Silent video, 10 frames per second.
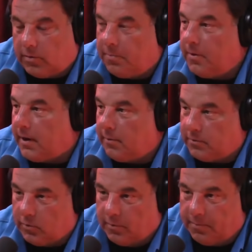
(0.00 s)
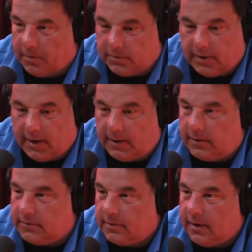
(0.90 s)
the book, I was doing book
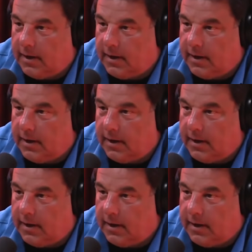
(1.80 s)
signings,